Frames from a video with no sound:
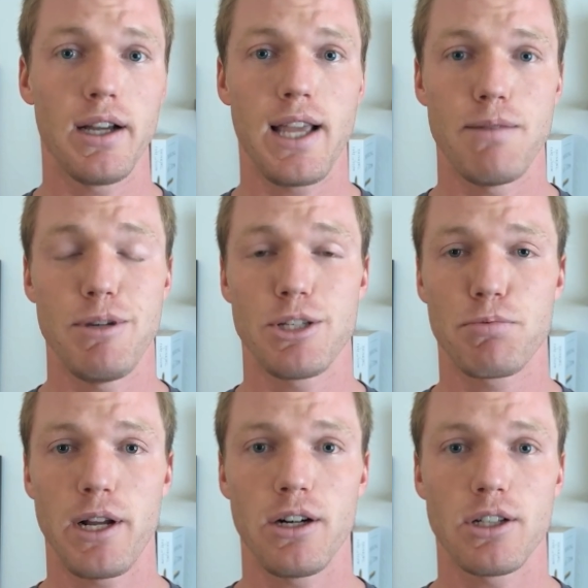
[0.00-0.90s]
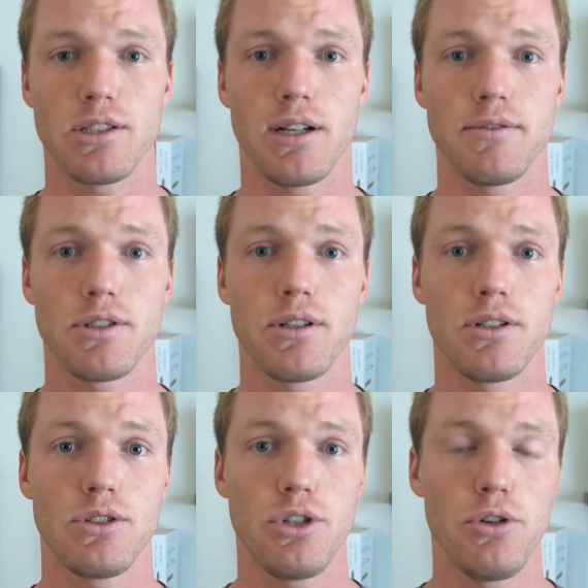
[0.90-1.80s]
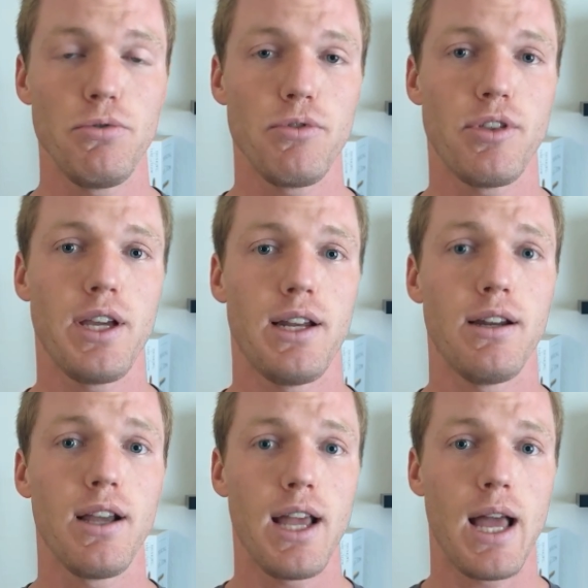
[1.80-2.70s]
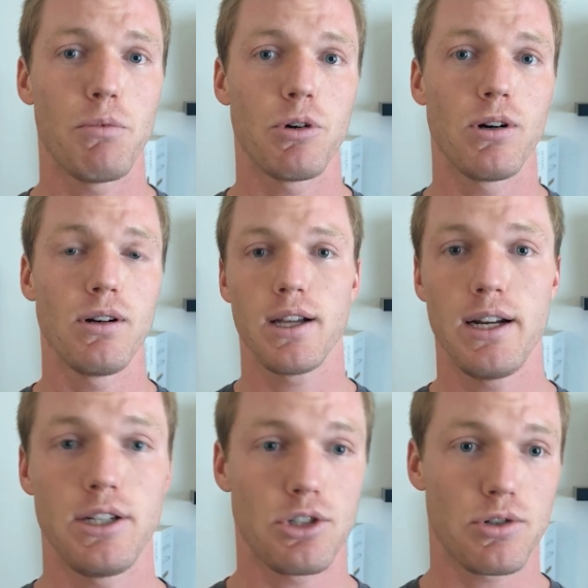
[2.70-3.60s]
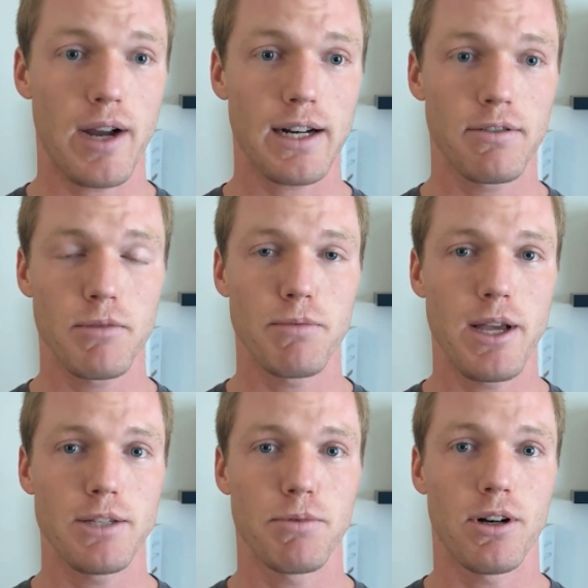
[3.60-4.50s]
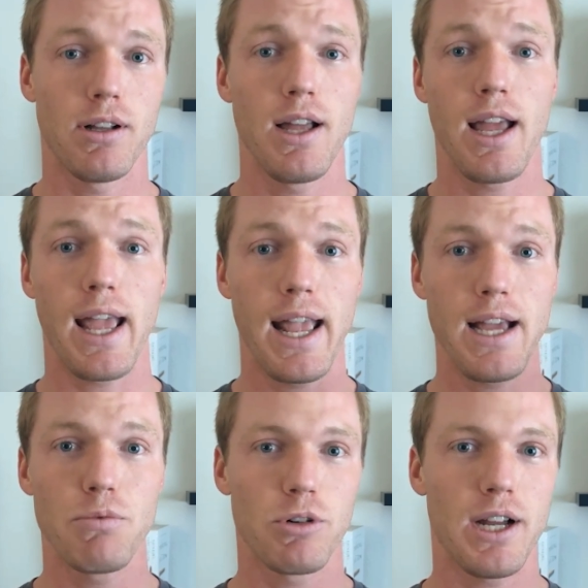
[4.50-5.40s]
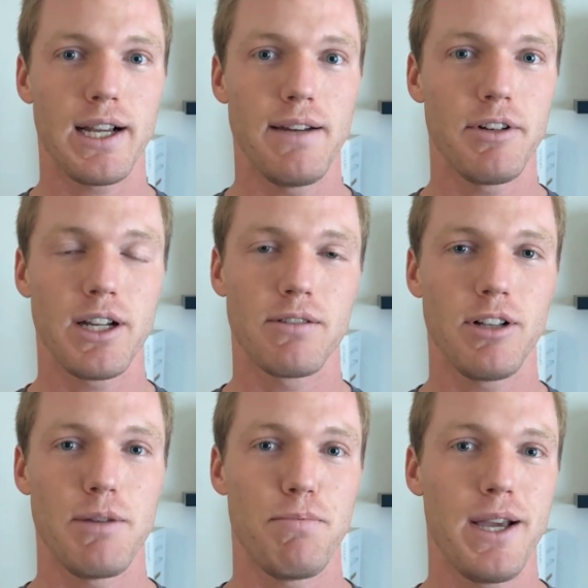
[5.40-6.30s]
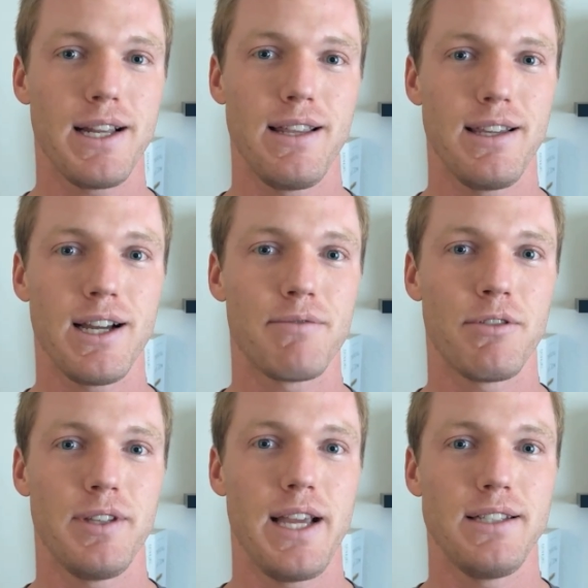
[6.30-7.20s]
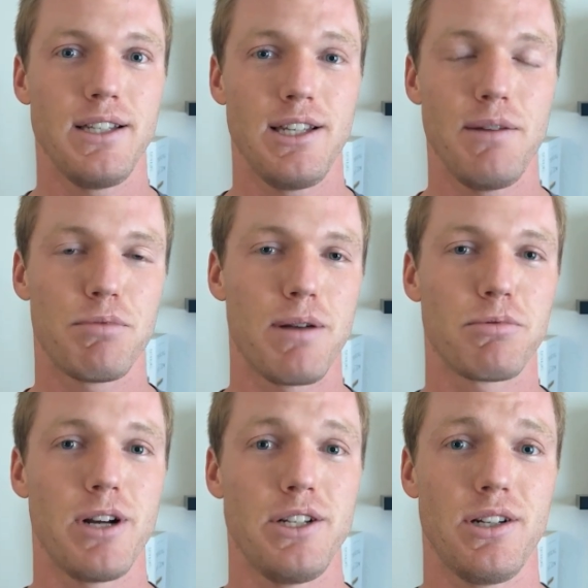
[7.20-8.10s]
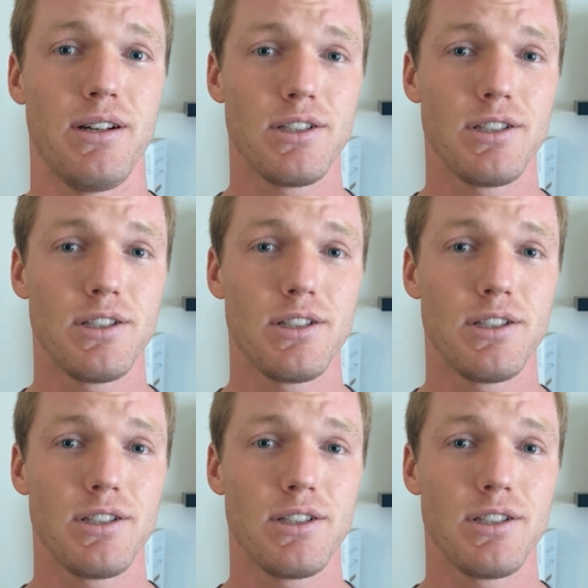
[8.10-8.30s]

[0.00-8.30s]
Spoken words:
again, be spreading ourselves too thin and we're gonna distract from our baseball and we're not even gonna really pick anything up from the ACT preparation.